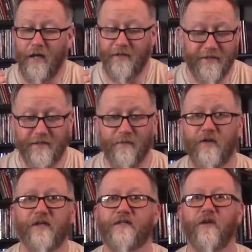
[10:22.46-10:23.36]
did some
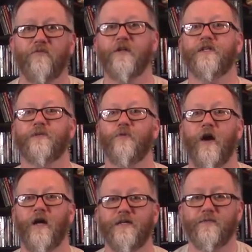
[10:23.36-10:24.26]
things that really
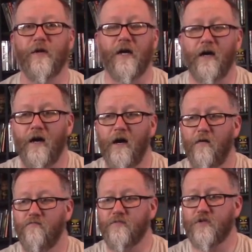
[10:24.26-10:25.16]
surprised me.
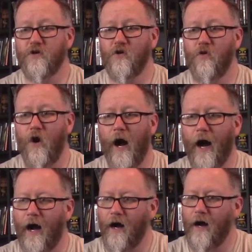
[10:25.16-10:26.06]
Um, so,
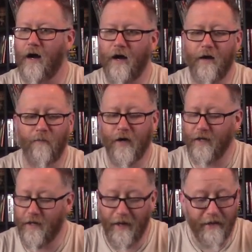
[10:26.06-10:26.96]
uh,
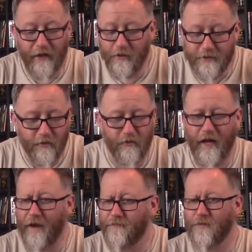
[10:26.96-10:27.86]
but and I also
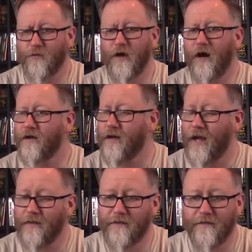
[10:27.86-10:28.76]
laughed throughout and
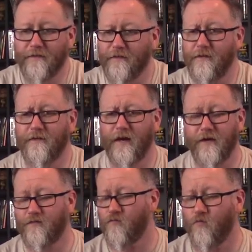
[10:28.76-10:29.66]
had these these
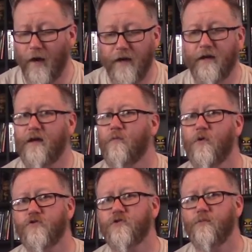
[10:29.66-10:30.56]
nice weighty
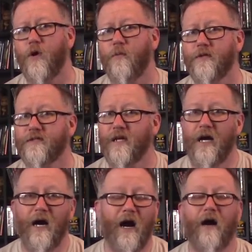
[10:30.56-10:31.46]
emotional moments.
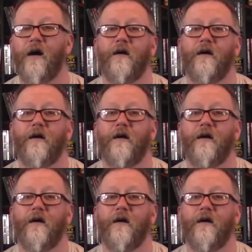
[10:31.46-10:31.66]
Uh,